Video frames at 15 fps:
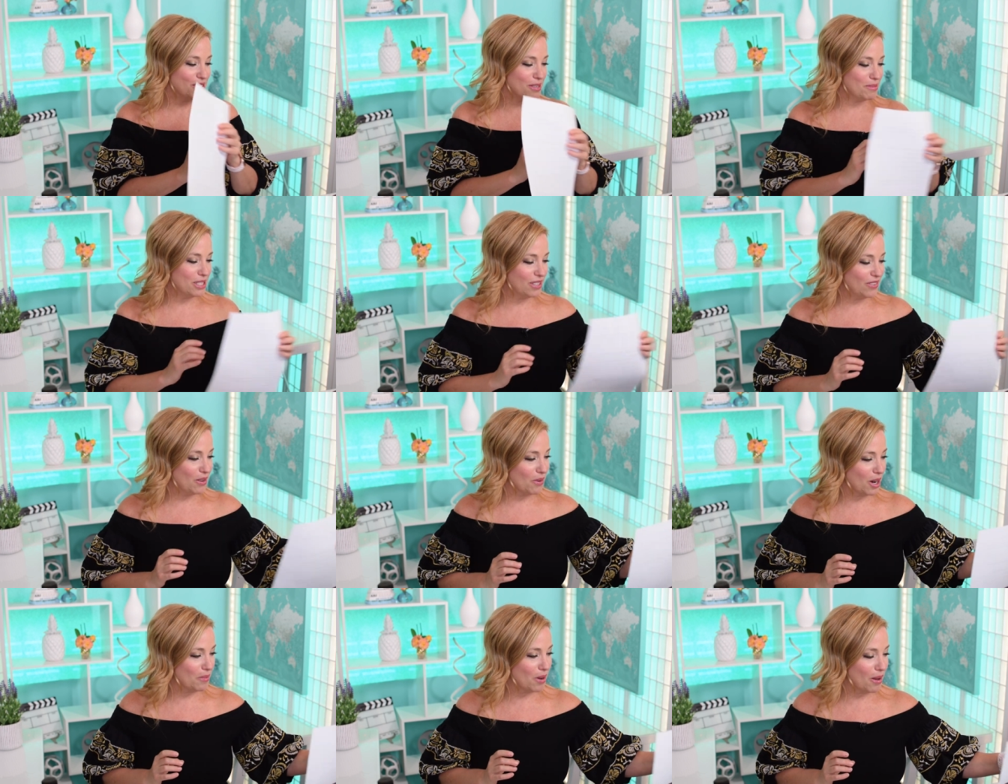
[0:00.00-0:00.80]
TV,
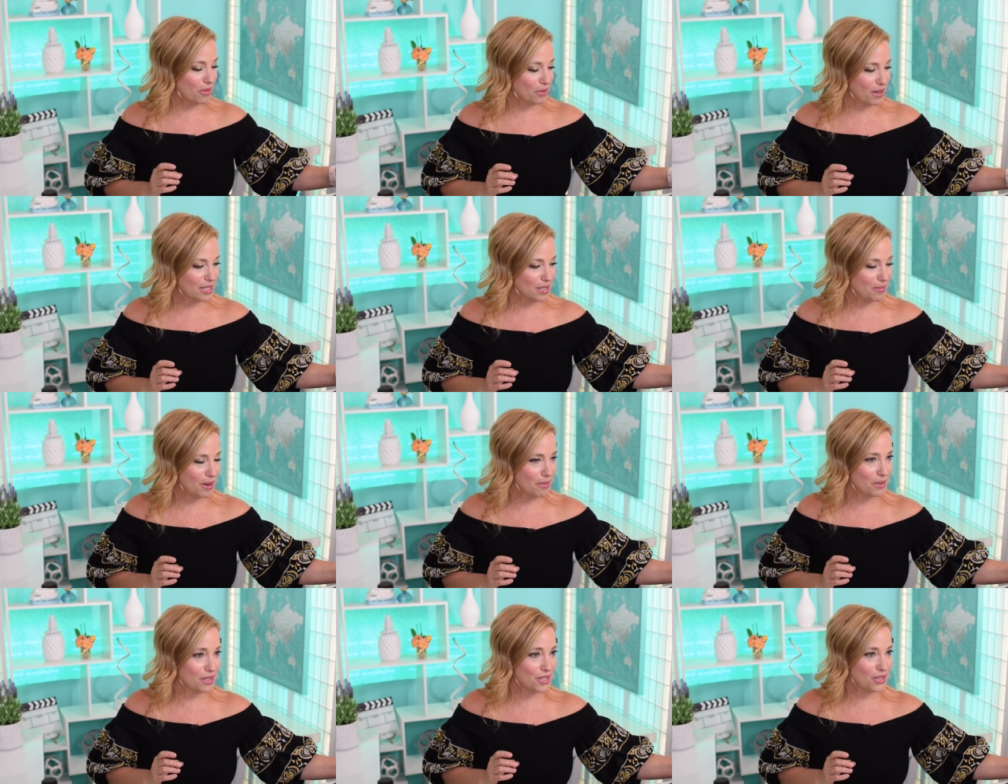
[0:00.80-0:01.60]
wanna pop the recipe up
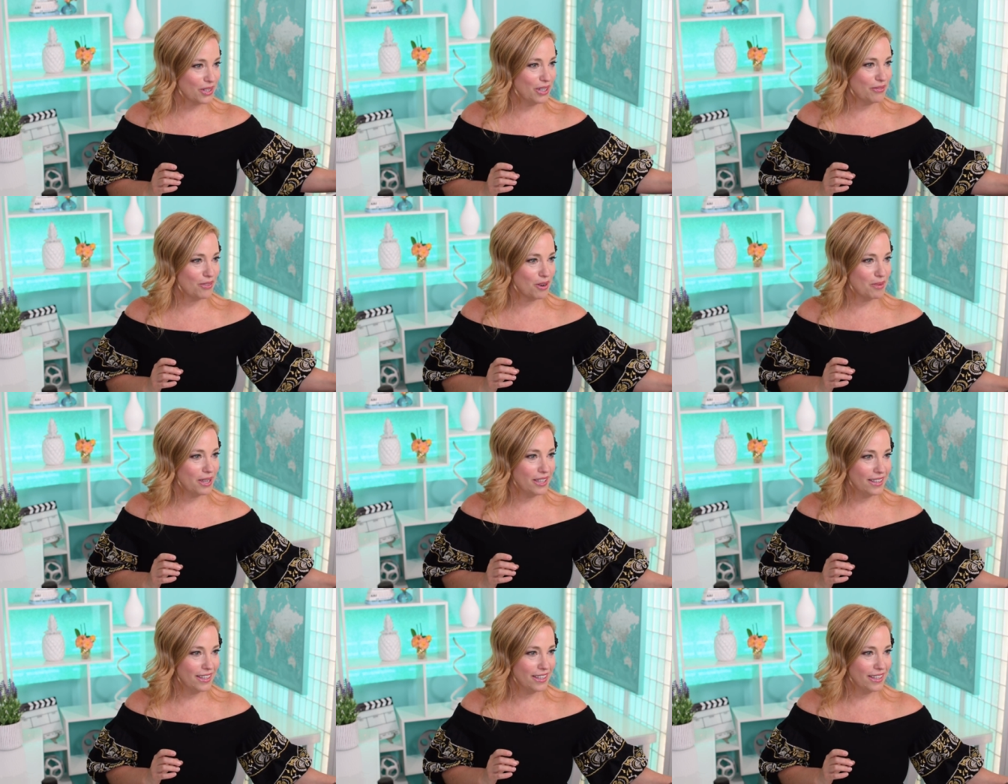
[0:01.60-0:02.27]
on the screen for me?